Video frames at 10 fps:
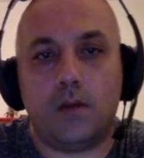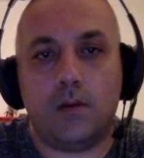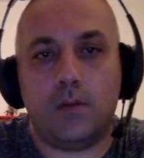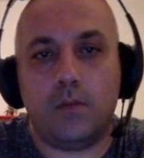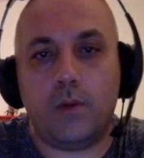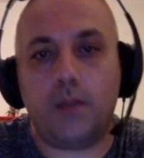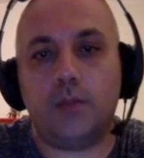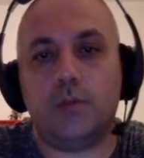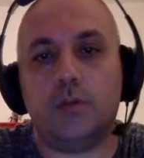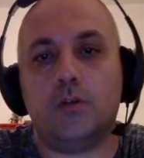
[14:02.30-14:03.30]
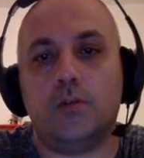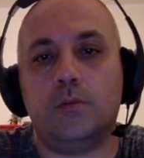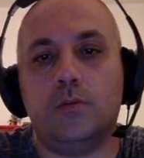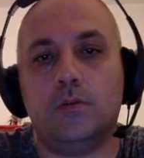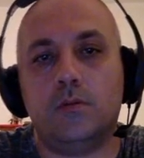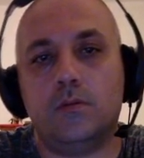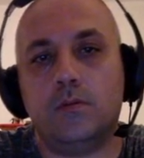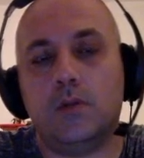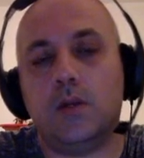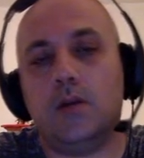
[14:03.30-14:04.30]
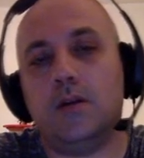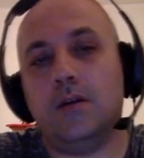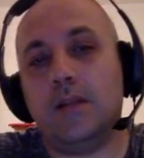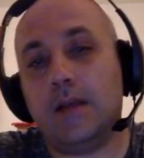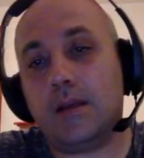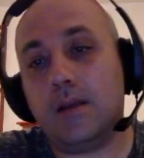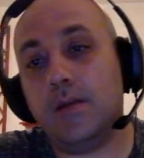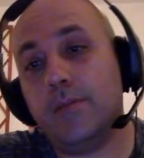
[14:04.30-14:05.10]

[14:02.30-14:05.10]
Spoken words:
white bishops, they are attacking,